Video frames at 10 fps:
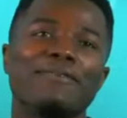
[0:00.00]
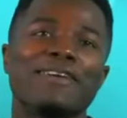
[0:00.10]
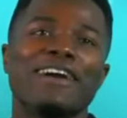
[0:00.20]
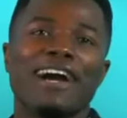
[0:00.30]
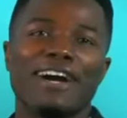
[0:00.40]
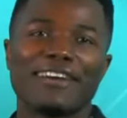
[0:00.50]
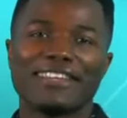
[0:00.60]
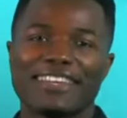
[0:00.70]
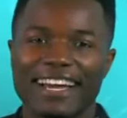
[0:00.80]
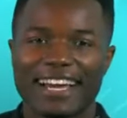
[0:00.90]
um,
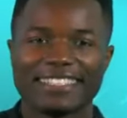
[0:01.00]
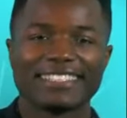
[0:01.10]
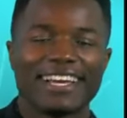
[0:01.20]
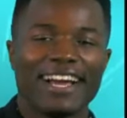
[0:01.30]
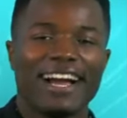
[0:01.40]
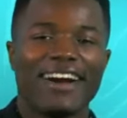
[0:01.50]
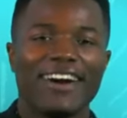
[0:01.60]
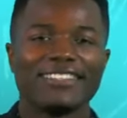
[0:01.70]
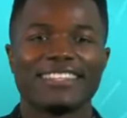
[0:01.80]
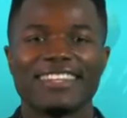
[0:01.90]
all right, you guys
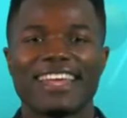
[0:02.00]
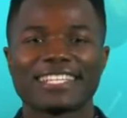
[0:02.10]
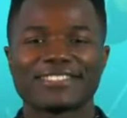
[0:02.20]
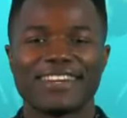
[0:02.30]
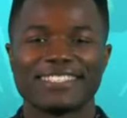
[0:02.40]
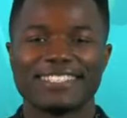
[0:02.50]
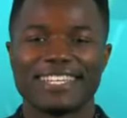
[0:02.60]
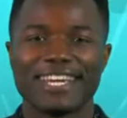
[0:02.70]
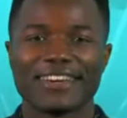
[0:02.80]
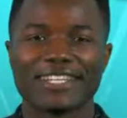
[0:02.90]
on to the next
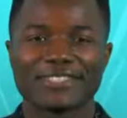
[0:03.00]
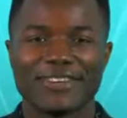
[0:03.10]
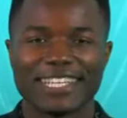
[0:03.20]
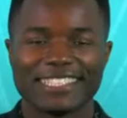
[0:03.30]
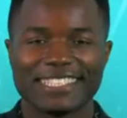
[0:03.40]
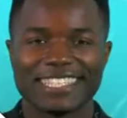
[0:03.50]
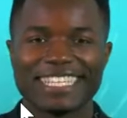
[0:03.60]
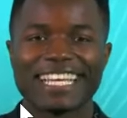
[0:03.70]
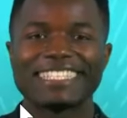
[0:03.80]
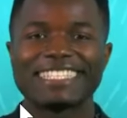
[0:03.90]
question. Here is
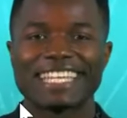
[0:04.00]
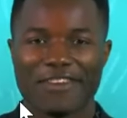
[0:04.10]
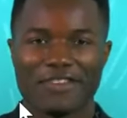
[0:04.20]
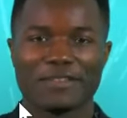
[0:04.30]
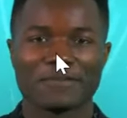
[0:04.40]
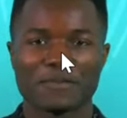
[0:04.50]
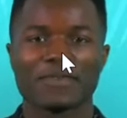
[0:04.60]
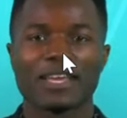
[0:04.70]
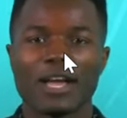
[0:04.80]
question seven.